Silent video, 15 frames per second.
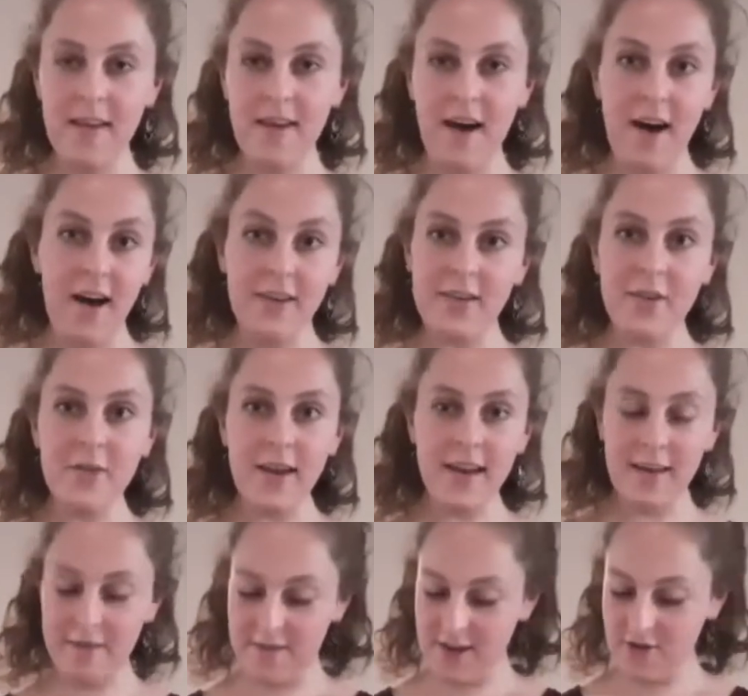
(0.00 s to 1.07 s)
I don't
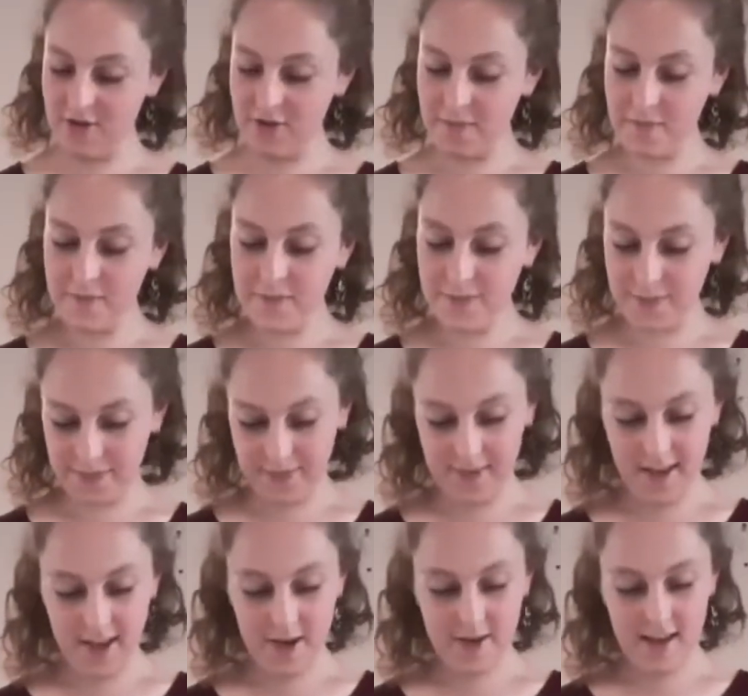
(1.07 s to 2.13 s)
like fish.
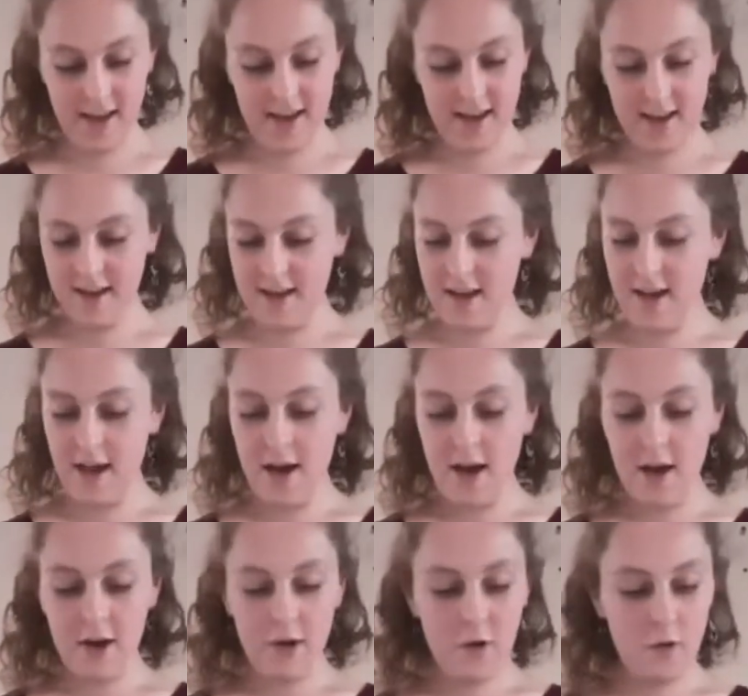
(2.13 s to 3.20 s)
Okay.
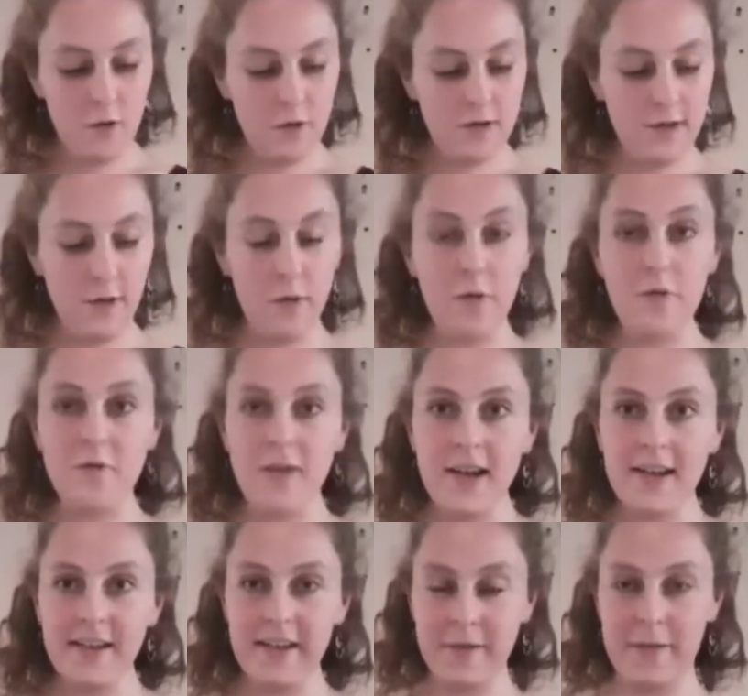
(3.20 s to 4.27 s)
A cool or fun
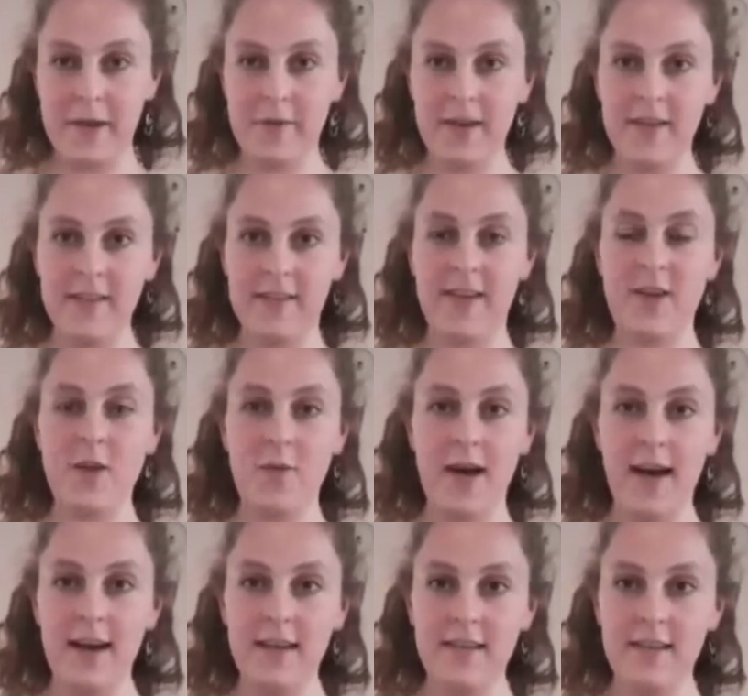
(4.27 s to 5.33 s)
experience that you
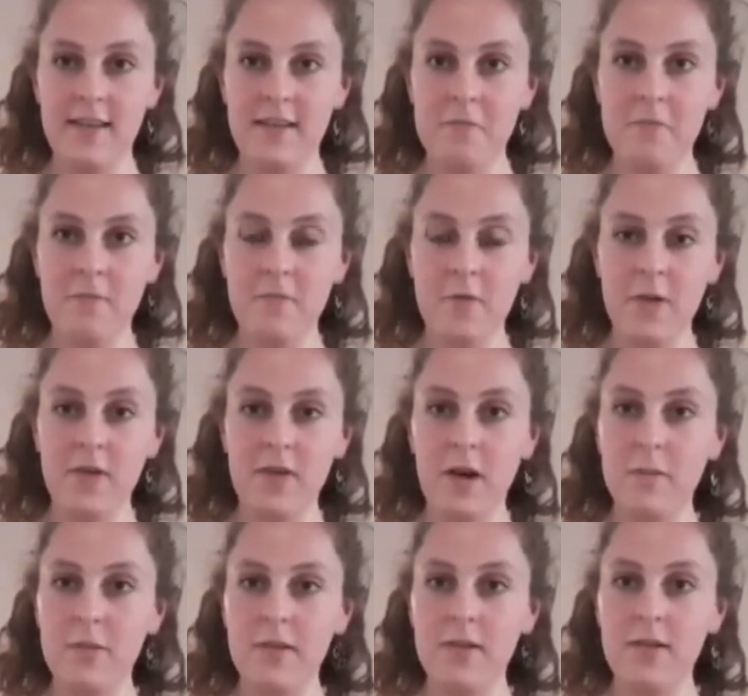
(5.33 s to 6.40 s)
had. For
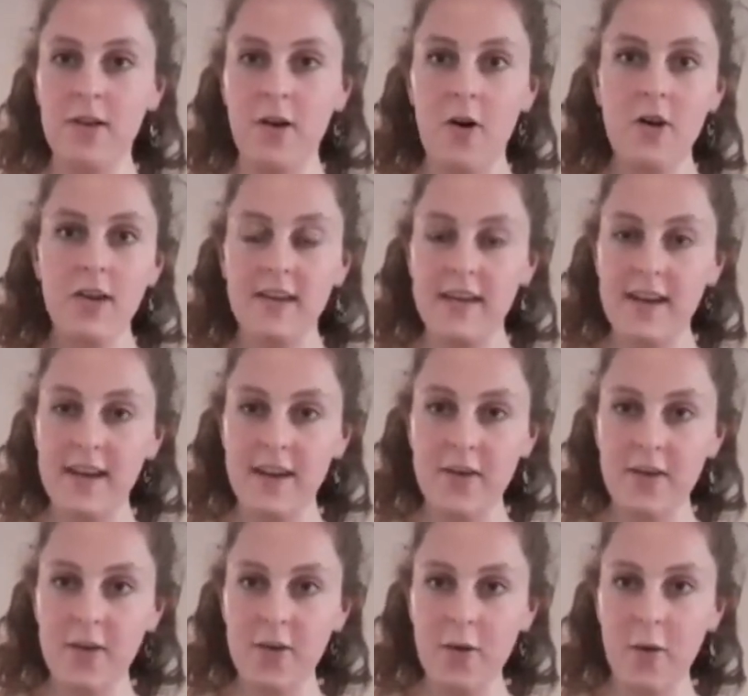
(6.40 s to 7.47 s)
example, a holiday
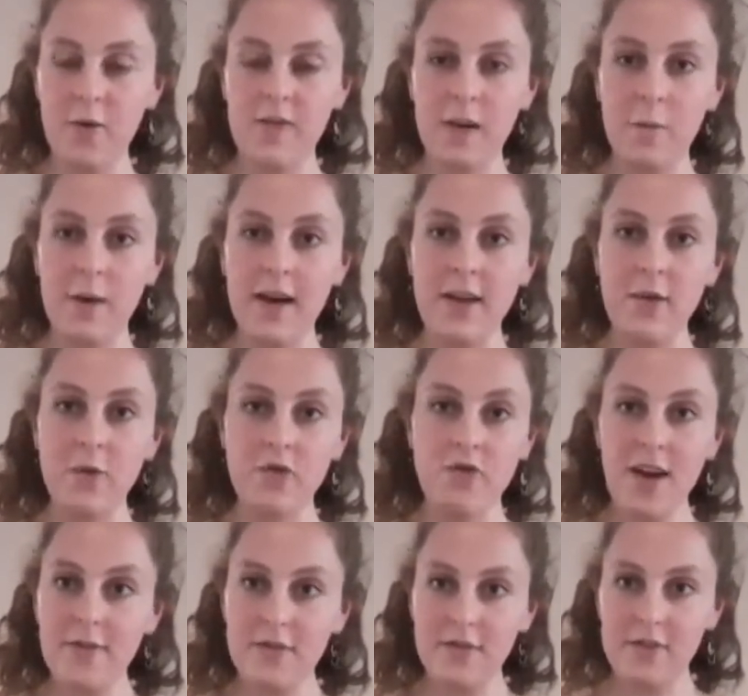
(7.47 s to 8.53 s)
or somewhere you
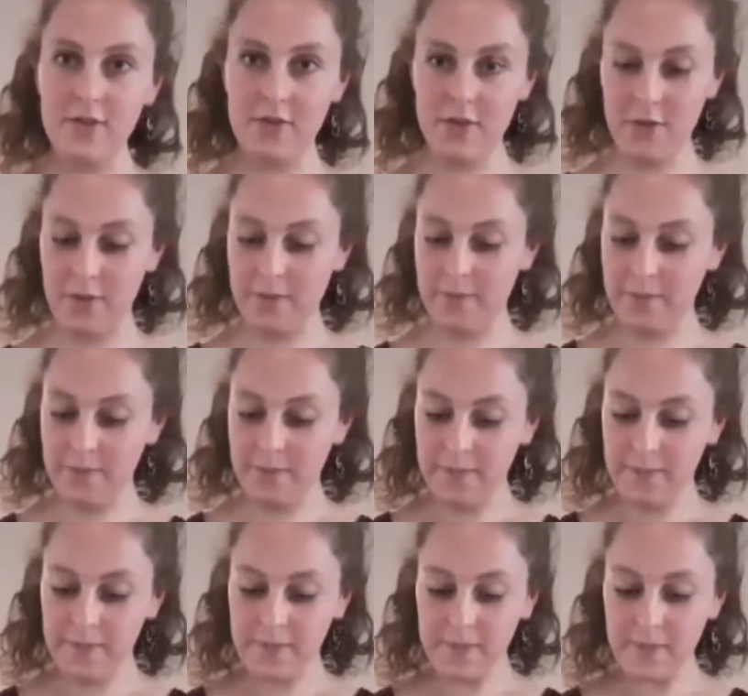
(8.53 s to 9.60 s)
traveled to.
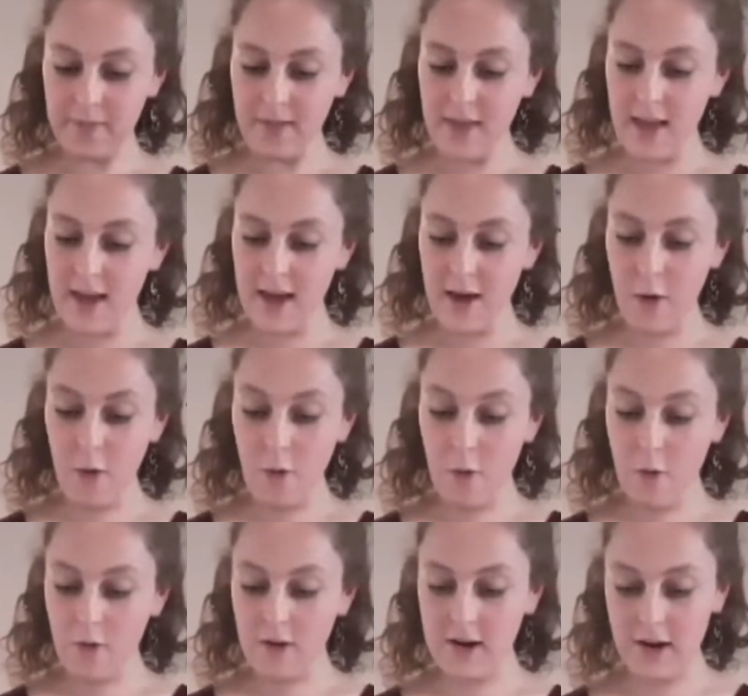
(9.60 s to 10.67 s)

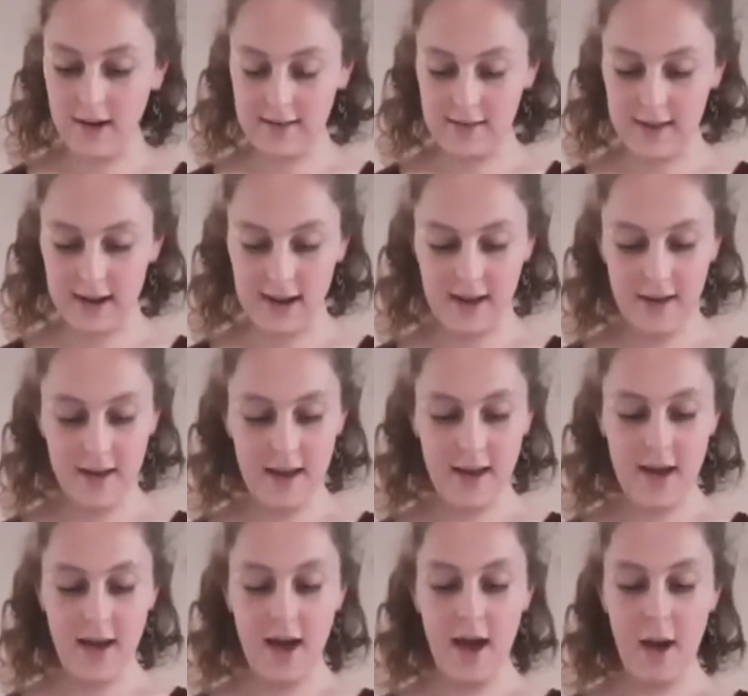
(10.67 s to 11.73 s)
Or lastly,
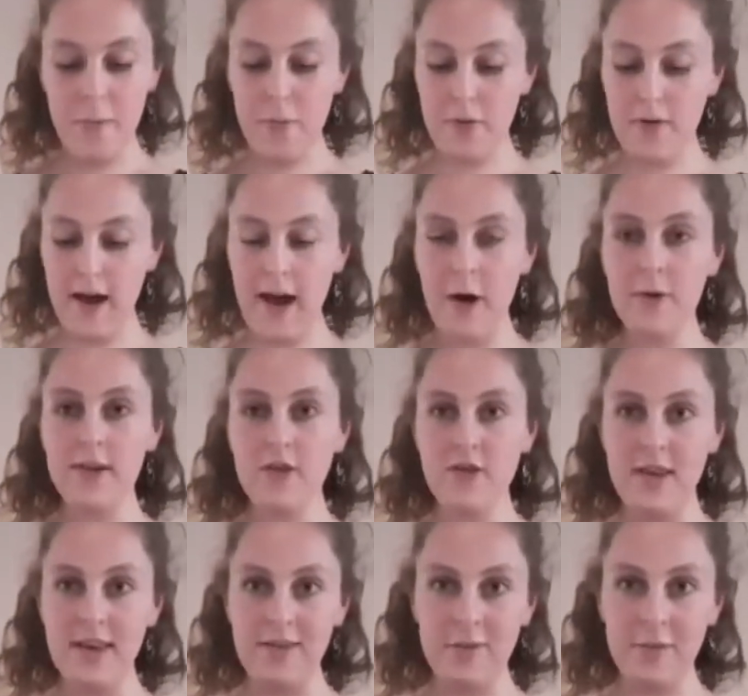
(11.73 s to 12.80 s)
a proud
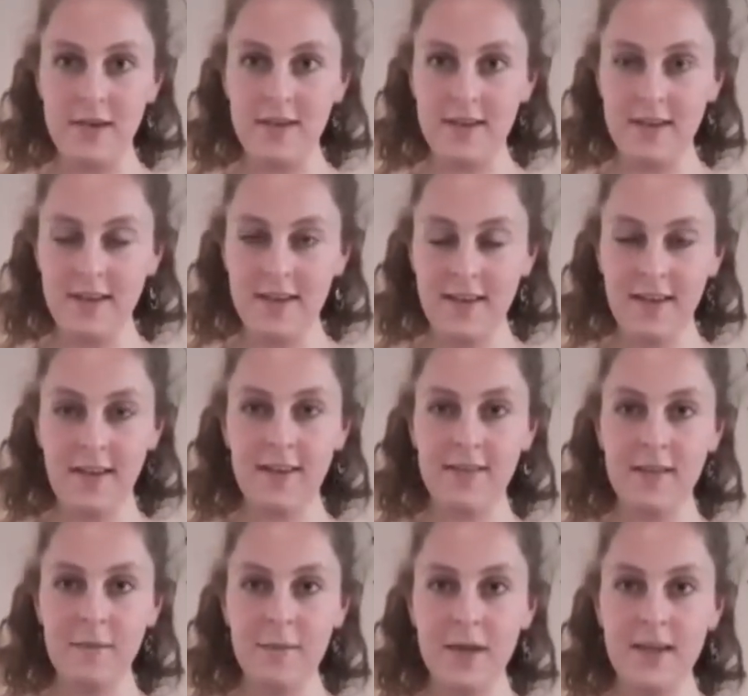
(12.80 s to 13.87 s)
achievement.
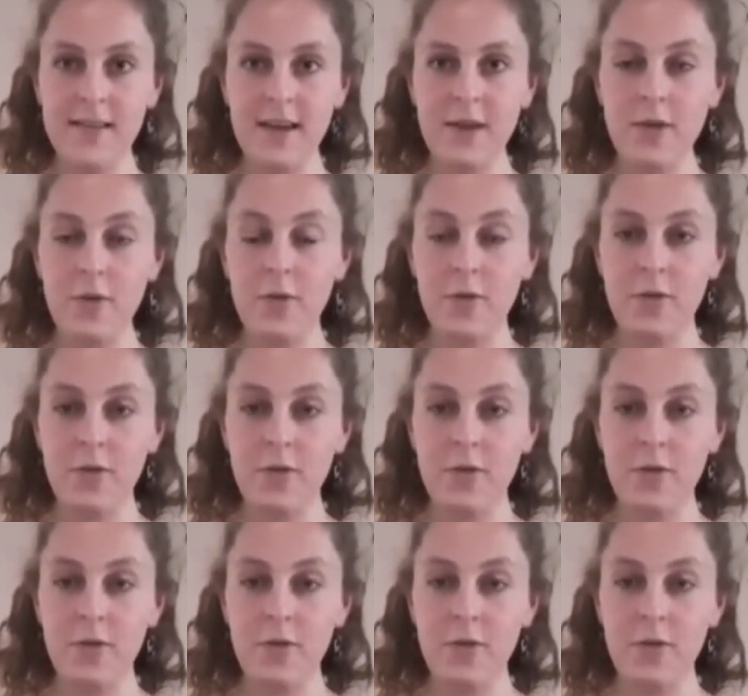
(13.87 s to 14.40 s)
Something that you